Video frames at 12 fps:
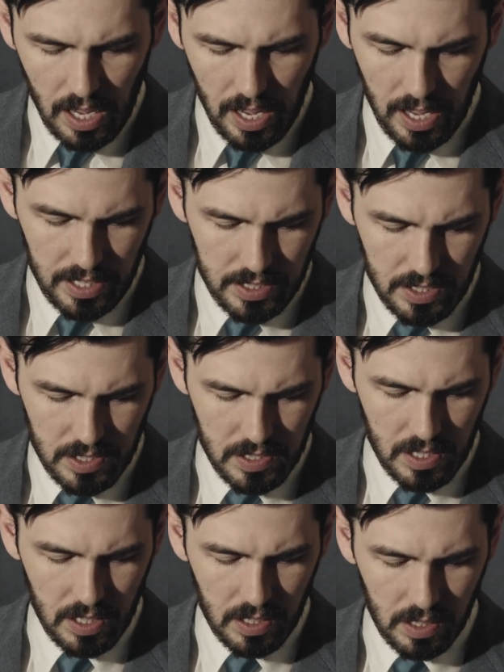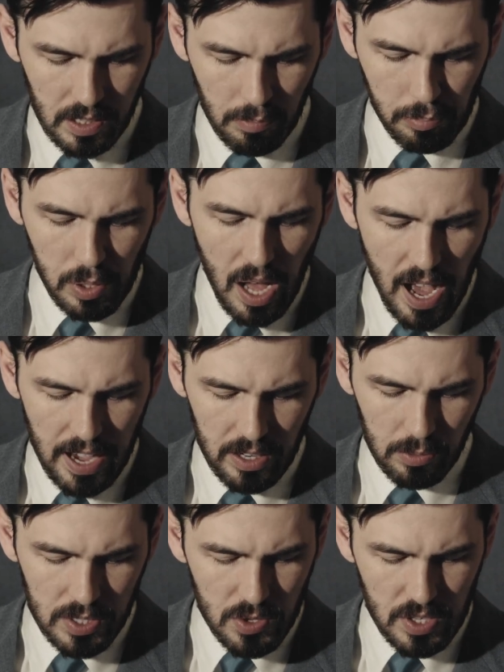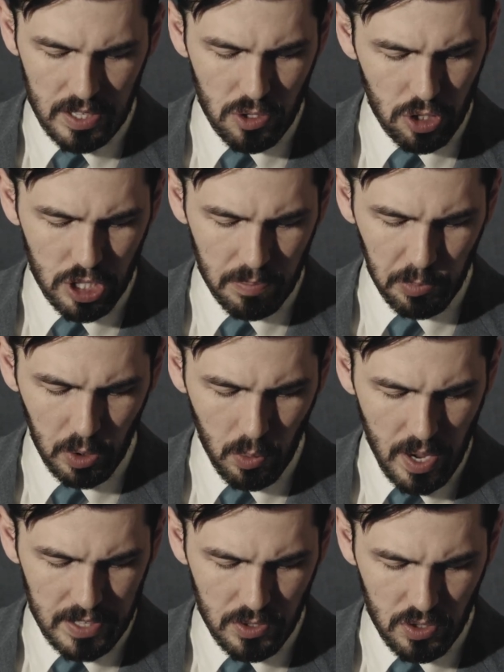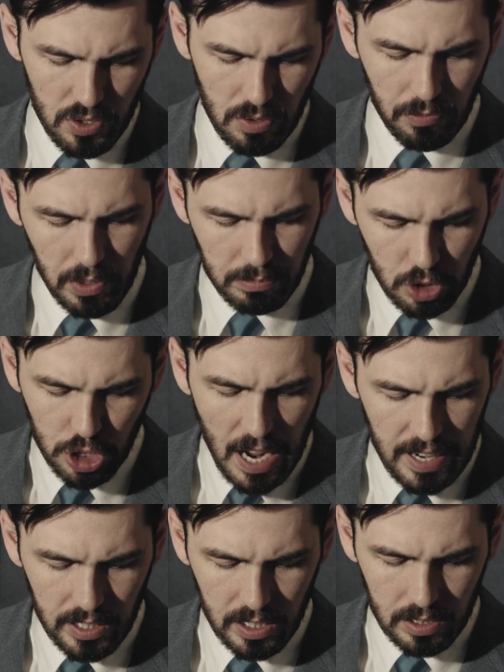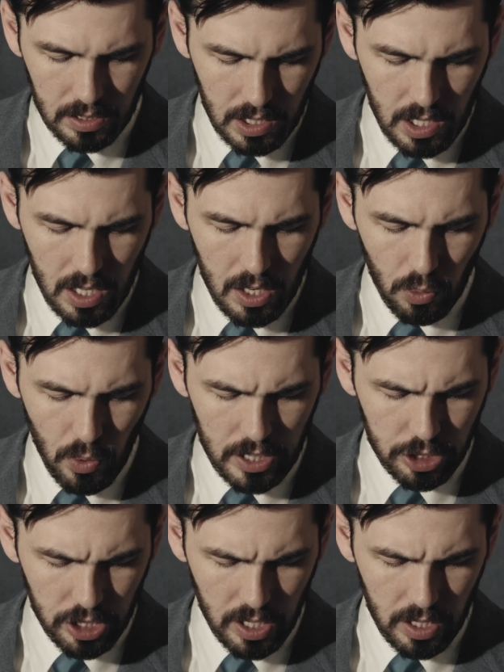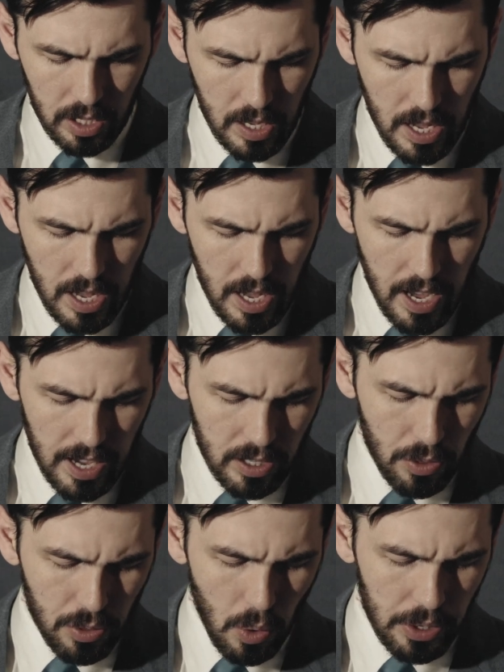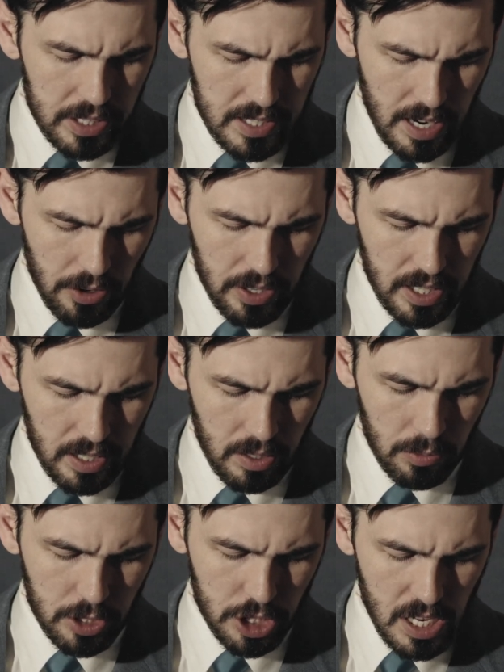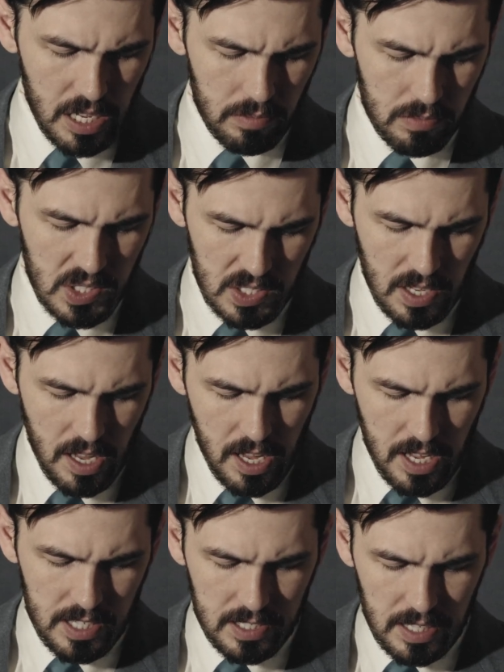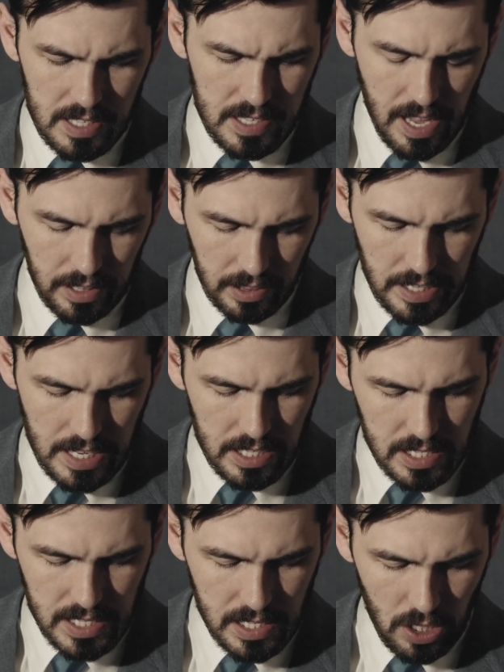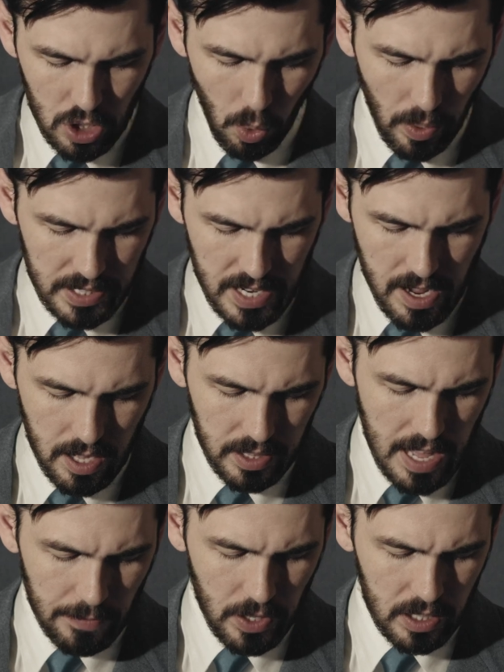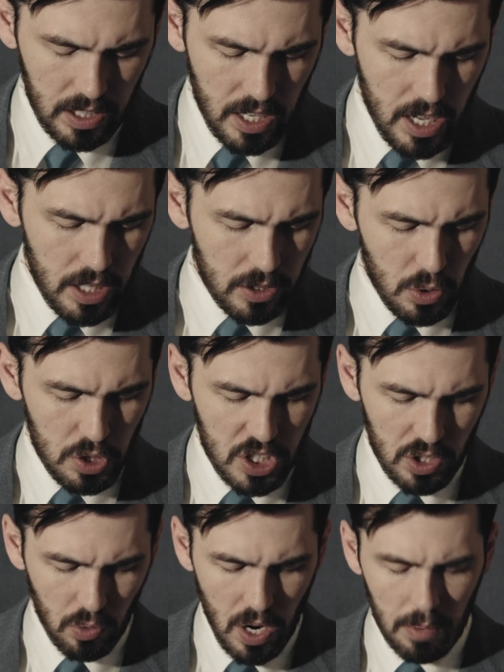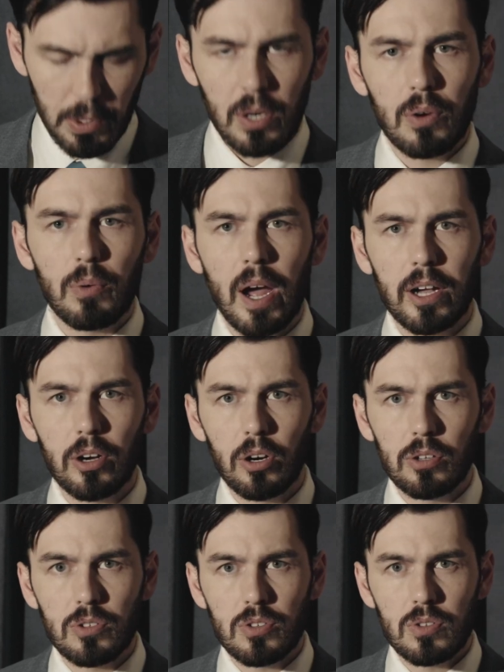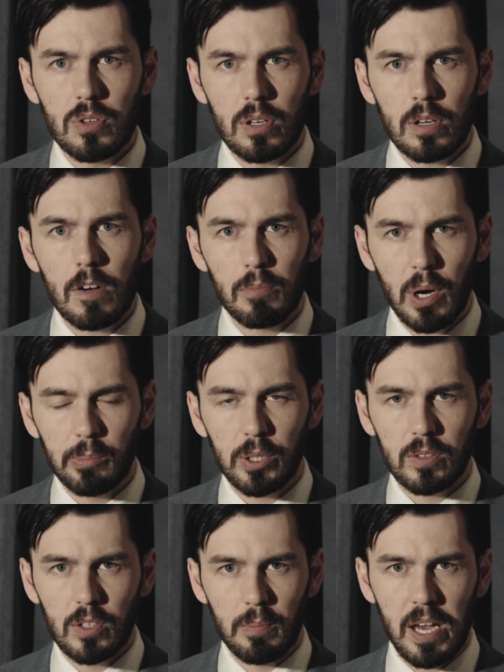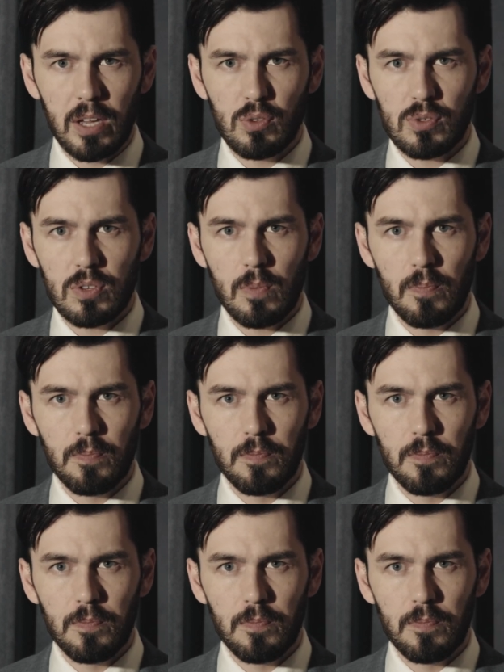has complied with censorship requests from China, Russia, and authoritarian regimes since at least 2011 to scrub records of public domains.